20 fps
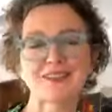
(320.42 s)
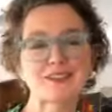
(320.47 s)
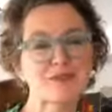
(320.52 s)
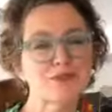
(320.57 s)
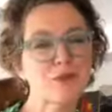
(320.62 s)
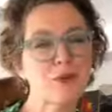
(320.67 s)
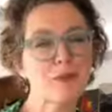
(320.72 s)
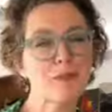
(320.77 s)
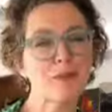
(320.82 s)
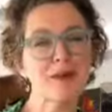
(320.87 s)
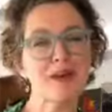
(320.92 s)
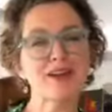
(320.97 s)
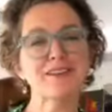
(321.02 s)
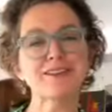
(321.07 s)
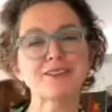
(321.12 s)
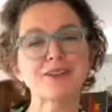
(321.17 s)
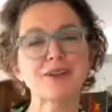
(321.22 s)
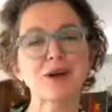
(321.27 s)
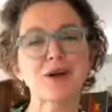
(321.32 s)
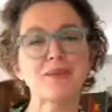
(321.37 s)
of one
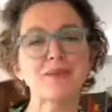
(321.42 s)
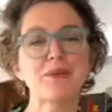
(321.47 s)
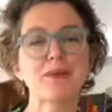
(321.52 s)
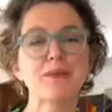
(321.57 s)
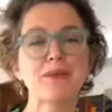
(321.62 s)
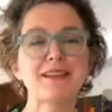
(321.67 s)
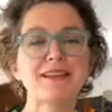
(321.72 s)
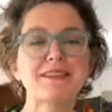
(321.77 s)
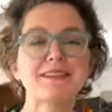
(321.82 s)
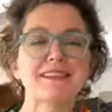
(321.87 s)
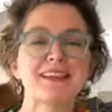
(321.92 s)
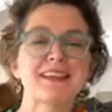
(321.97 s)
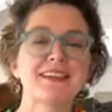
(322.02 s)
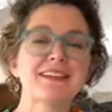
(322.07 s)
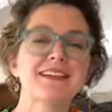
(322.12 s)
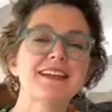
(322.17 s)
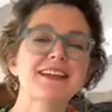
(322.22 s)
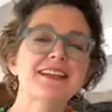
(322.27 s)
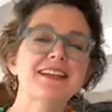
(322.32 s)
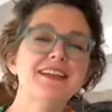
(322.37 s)
person
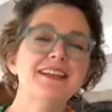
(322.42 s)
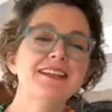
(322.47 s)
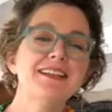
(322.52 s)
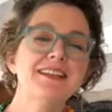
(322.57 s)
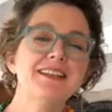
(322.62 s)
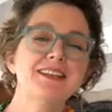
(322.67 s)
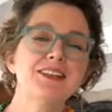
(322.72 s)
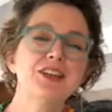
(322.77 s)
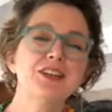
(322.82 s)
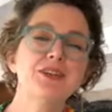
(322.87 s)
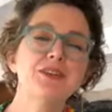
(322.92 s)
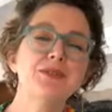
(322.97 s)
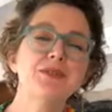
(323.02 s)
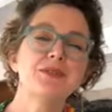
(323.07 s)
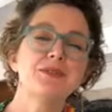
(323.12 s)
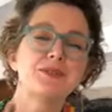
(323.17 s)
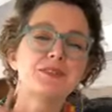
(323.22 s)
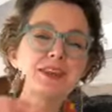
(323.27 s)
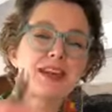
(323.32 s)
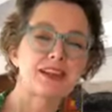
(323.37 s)
complimenting you,
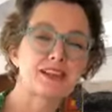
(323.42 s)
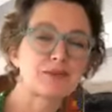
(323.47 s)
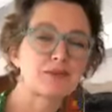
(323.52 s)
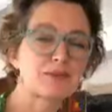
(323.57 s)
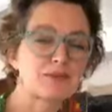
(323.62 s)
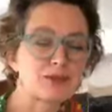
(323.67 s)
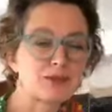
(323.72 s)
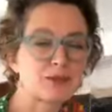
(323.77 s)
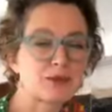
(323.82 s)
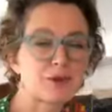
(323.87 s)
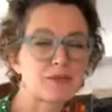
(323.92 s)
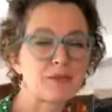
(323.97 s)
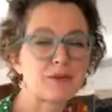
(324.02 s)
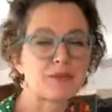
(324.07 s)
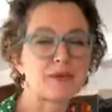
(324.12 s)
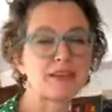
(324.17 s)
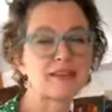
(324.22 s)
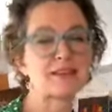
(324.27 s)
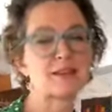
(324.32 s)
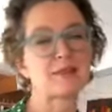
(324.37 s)
next you
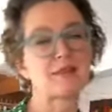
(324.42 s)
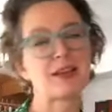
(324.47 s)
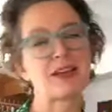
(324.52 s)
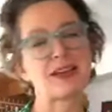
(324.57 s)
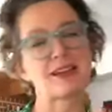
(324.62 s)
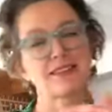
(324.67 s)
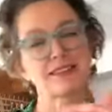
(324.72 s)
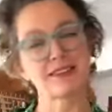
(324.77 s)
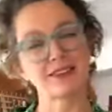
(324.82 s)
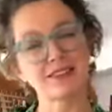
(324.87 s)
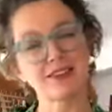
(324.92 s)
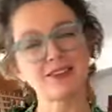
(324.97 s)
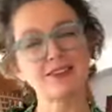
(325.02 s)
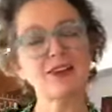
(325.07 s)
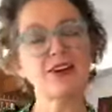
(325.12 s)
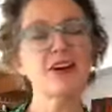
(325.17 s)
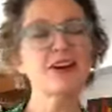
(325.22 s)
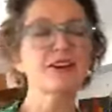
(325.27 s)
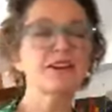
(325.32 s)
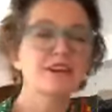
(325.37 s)
compliment somebody else, it goes
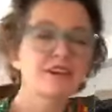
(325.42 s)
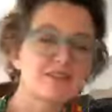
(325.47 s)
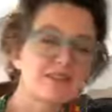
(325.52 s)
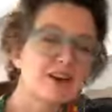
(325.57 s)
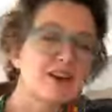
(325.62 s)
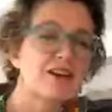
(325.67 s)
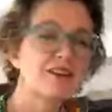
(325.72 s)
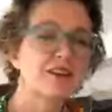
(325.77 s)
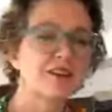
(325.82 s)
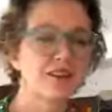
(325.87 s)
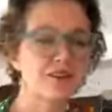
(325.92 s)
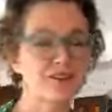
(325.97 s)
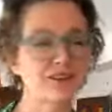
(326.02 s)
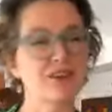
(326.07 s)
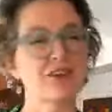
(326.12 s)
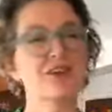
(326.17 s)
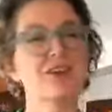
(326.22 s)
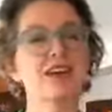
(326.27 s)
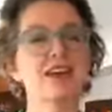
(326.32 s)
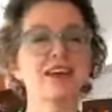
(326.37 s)
on and goes on and goes
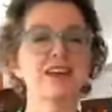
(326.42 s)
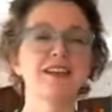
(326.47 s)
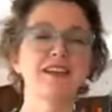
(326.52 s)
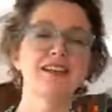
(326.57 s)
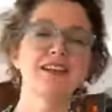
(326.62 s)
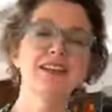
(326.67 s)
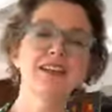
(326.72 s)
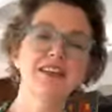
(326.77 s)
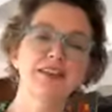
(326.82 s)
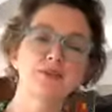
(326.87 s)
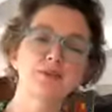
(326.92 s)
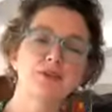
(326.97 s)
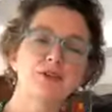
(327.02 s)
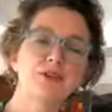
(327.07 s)
on, and we